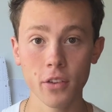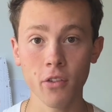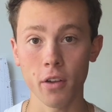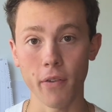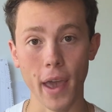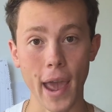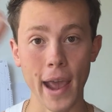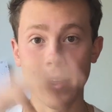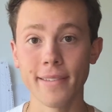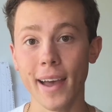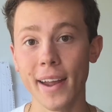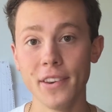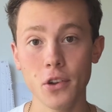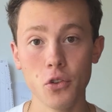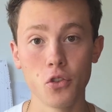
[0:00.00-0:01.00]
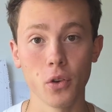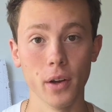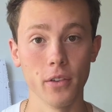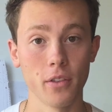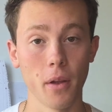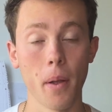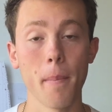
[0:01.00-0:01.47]
list of
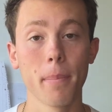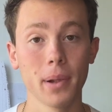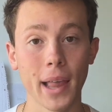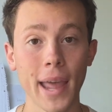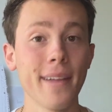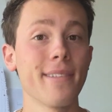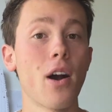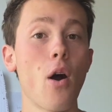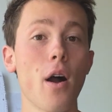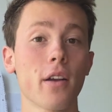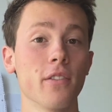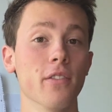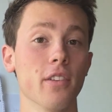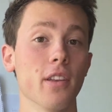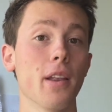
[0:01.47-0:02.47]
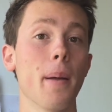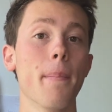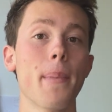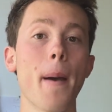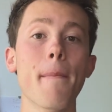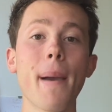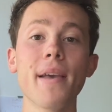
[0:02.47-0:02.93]
anti-nutrients, plant toxins in
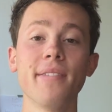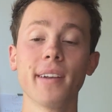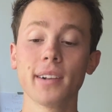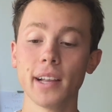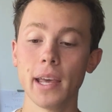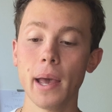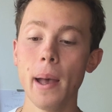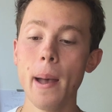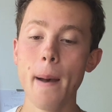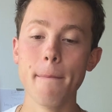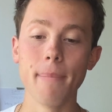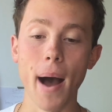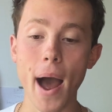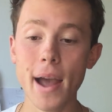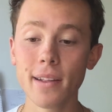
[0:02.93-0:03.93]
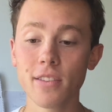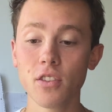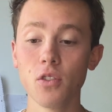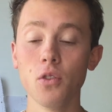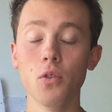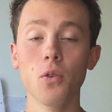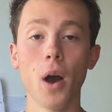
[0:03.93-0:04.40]
them that basically bind
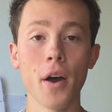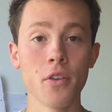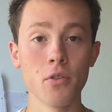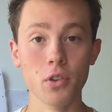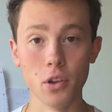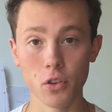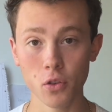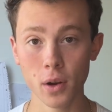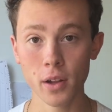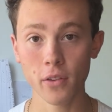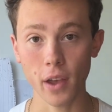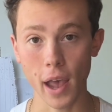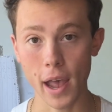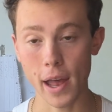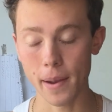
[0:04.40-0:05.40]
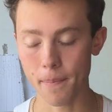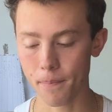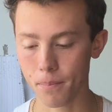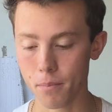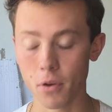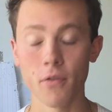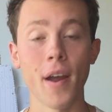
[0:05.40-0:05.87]
to other nutrients and
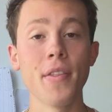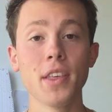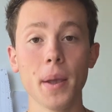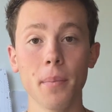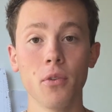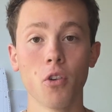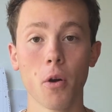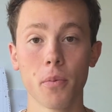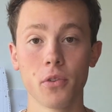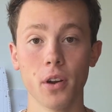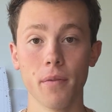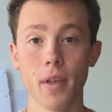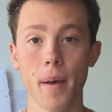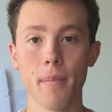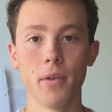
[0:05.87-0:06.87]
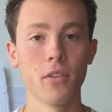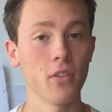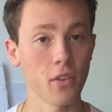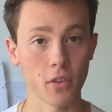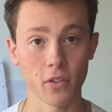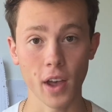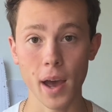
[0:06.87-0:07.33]
prevent the absorption of them. This
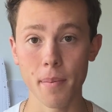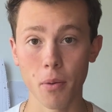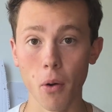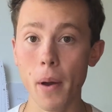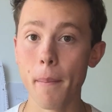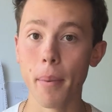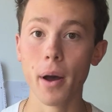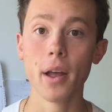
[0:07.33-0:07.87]
is a side point,